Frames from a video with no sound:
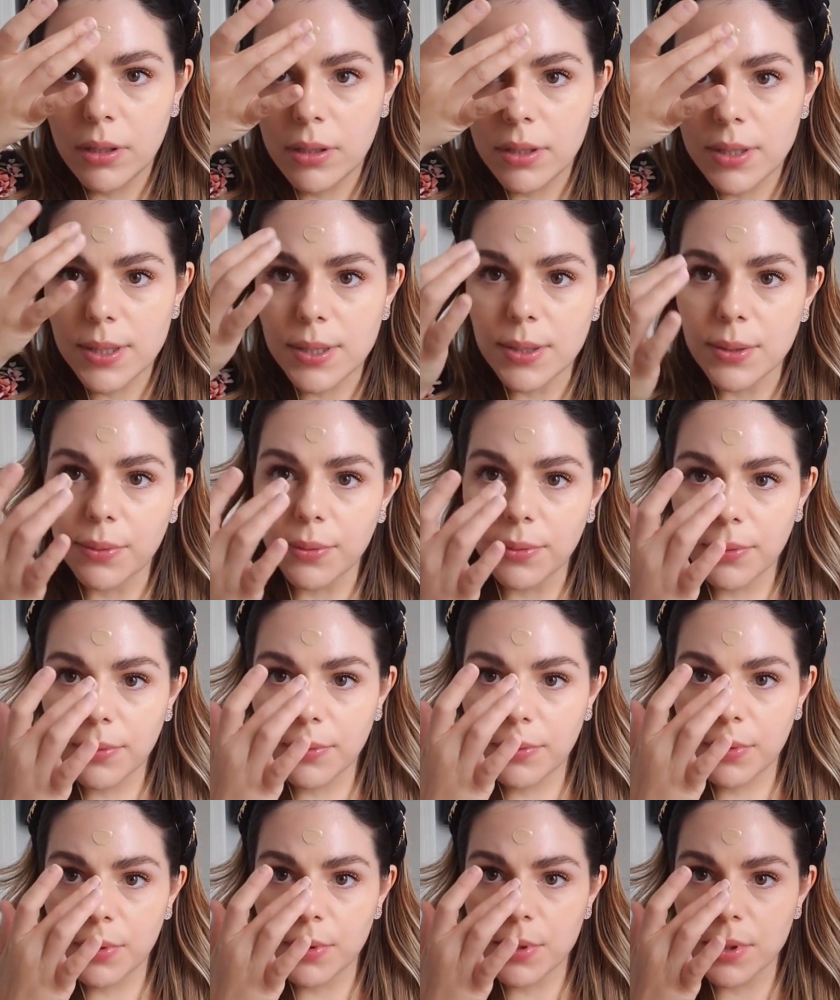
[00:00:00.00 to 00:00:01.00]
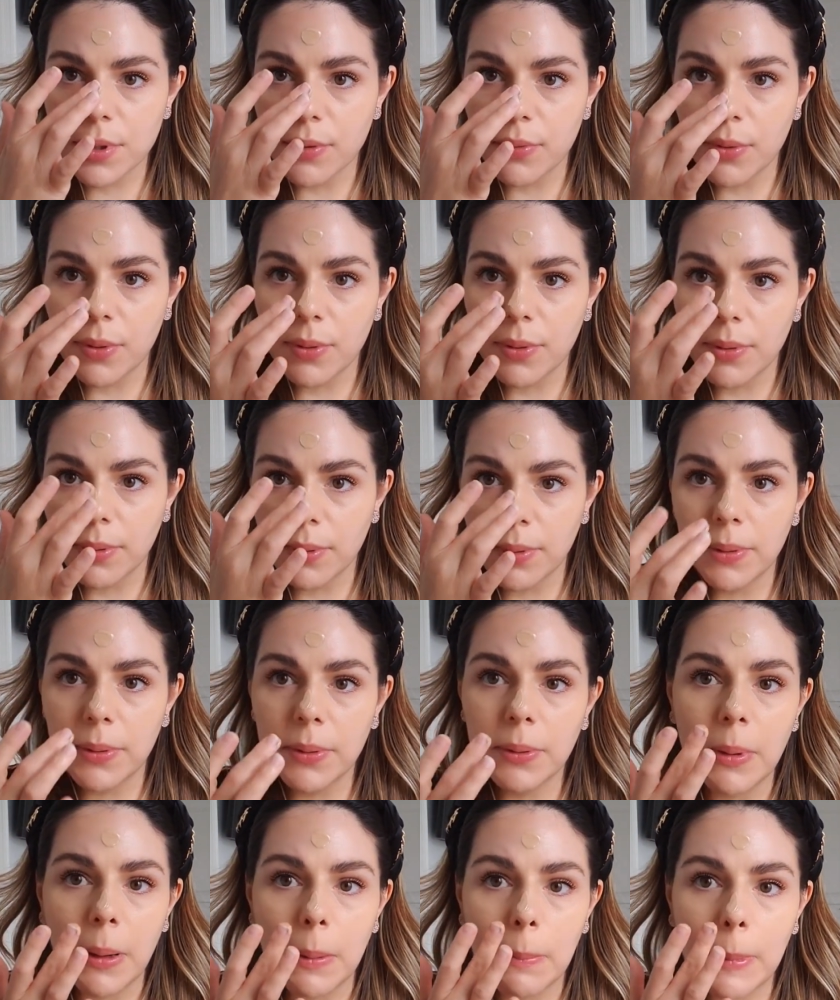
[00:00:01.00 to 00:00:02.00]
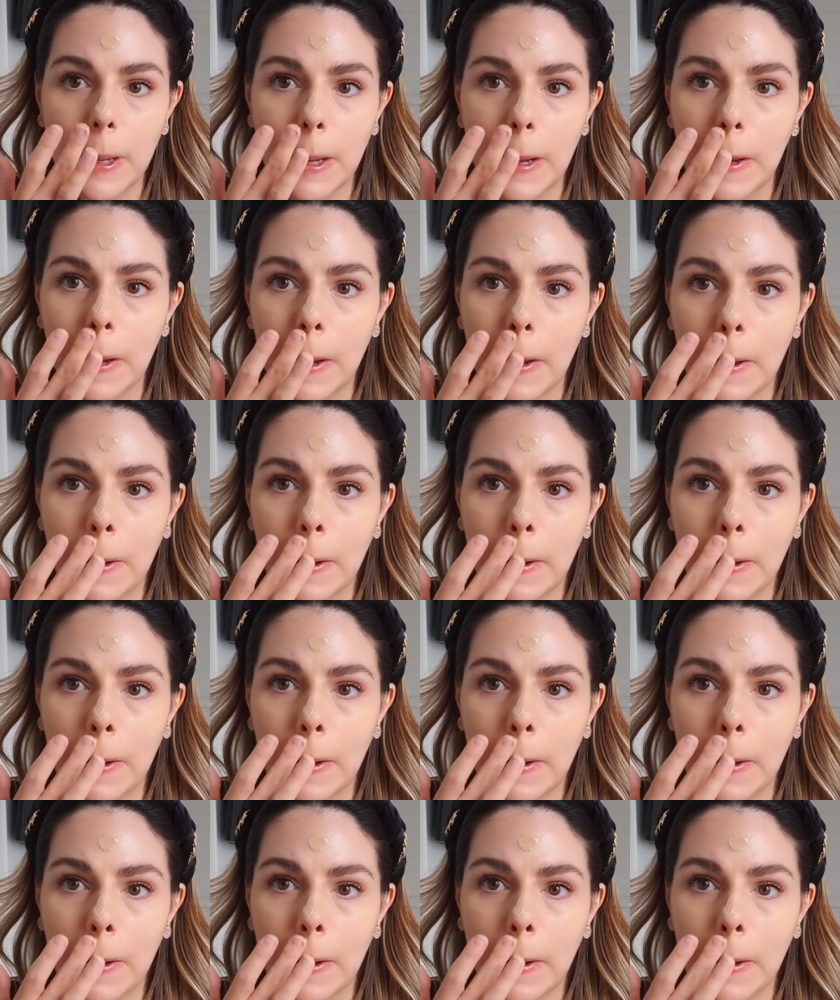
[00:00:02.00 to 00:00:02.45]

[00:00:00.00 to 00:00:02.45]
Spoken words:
So first of all, I'm going to apply